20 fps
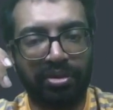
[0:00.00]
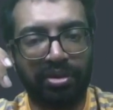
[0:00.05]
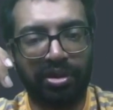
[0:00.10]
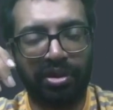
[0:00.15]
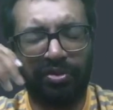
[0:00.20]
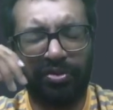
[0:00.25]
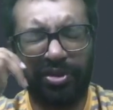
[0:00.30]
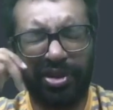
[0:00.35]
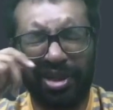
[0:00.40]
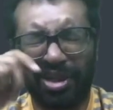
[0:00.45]

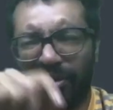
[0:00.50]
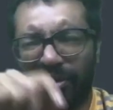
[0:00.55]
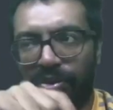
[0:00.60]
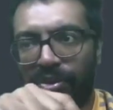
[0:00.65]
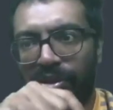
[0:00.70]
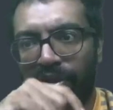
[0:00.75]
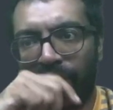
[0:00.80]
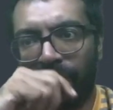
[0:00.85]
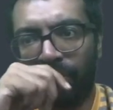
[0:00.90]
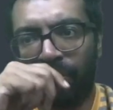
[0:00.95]
If we are
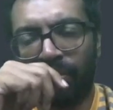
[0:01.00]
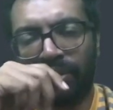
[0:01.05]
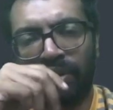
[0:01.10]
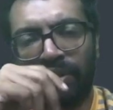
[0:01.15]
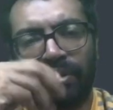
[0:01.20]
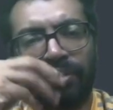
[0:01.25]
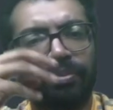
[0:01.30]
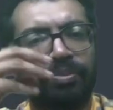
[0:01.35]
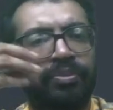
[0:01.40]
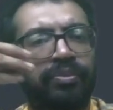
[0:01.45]
going to use
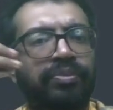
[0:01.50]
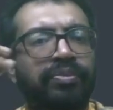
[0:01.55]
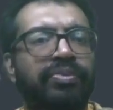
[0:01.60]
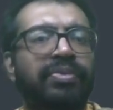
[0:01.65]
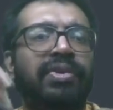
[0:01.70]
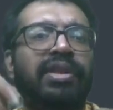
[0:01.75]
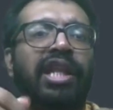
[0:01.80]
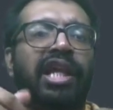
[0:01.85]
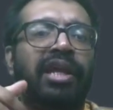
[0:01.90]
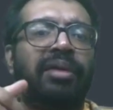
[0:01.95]

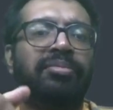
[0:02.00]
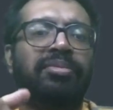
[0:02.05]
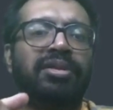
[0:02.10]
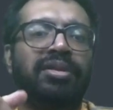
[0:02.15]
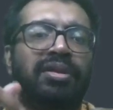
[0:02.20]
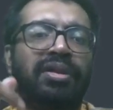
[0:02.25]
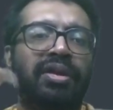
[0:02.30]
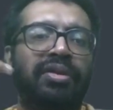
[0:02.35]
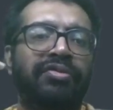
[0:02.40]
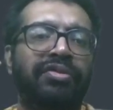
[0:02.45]
names
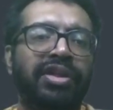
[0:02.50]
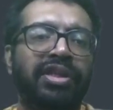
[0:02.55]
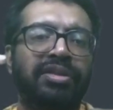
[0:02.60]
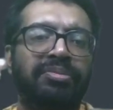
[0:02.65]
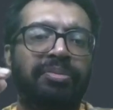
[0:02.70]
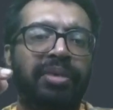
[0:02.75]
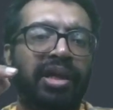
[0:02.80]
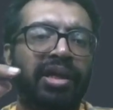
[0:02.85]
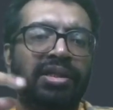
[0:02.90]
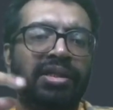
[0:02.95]
with
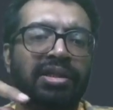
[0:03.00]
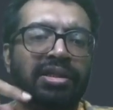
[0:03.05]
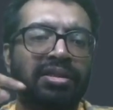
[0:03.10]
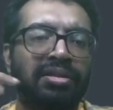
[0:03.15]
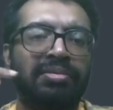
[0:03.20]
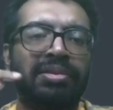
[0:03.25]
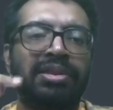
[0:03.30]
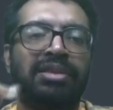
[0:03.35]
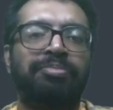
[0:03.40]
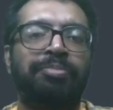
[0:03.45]
spaces,
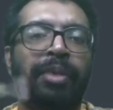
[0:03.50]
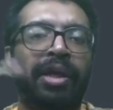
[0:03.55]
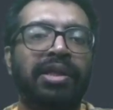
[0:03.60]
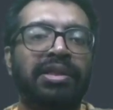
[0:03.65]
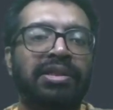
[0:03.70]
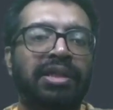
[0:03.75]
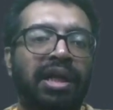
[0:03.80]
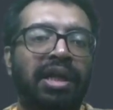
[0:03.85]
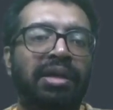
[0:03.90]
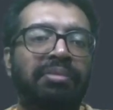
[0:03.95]
space
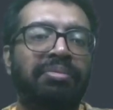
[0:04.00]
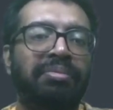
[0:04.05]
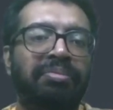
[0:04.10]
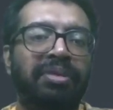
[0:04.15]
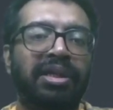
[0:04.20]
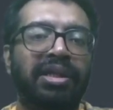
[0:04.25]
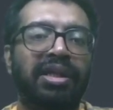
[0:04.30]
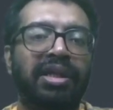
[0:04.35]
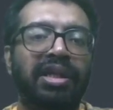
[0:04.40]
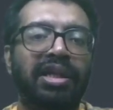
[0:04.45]
can't be
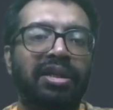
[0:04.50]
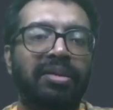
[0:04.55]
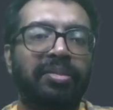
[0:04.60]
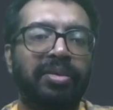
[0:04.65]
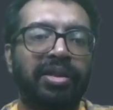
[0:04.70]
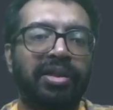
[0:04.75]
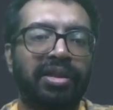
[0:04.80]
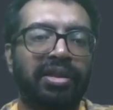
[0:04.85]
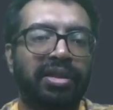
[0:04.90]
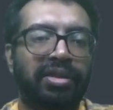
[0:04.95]
the
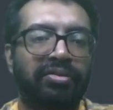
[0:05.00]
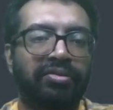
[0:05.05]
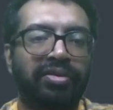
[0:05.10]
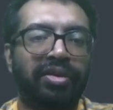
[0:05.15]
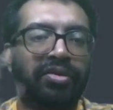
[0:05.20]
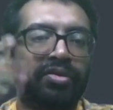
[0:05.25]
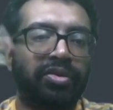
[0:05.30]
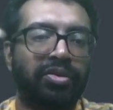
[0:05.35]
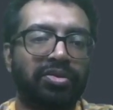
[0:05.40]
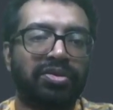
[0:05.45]
delimiter. We
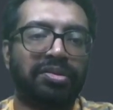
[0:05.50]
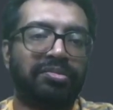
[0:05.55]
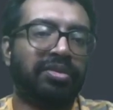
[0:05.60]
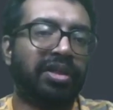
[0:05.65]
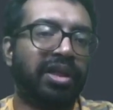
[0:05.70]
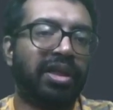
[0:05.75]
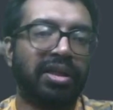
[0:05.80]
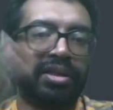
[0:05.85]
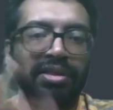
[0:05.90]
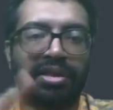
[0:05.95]
have to use
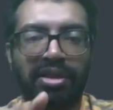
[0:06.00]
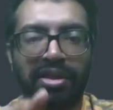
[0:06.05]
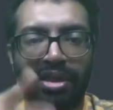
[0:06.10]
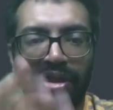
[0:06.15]
something else, and